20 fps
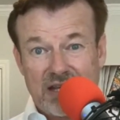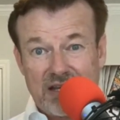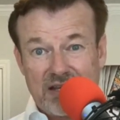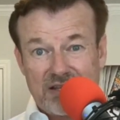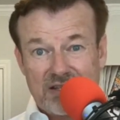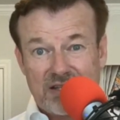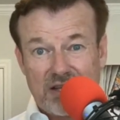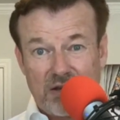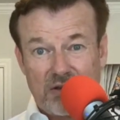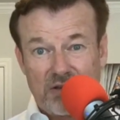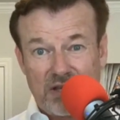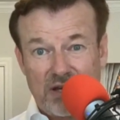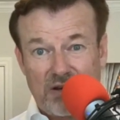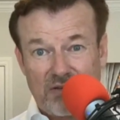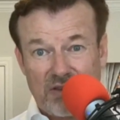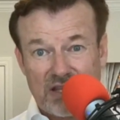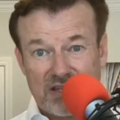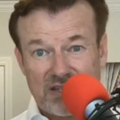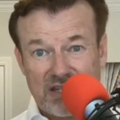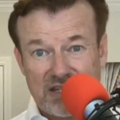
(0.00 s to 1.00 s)
So, you know,
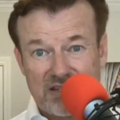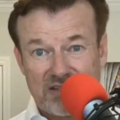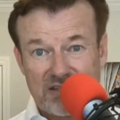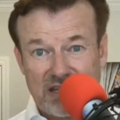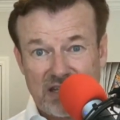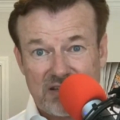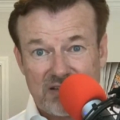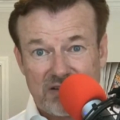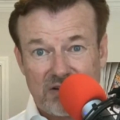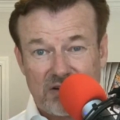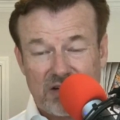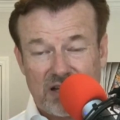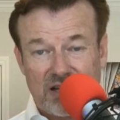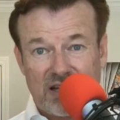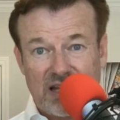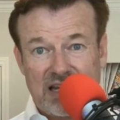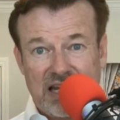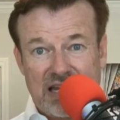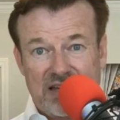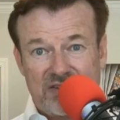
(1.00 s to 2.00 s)
this it's it's not a,
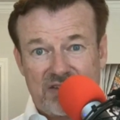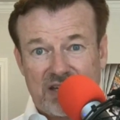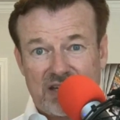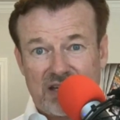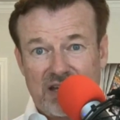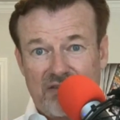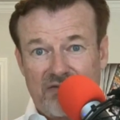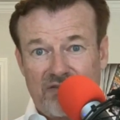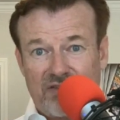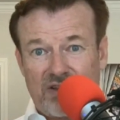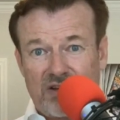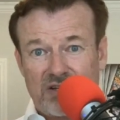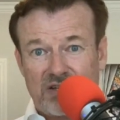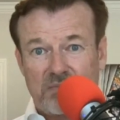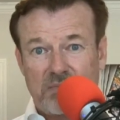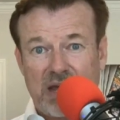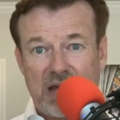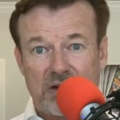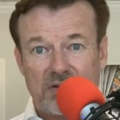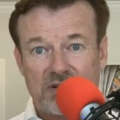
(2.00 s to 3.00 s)
an insignificant
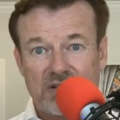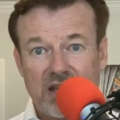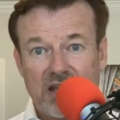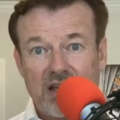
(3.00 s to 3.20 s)
amount.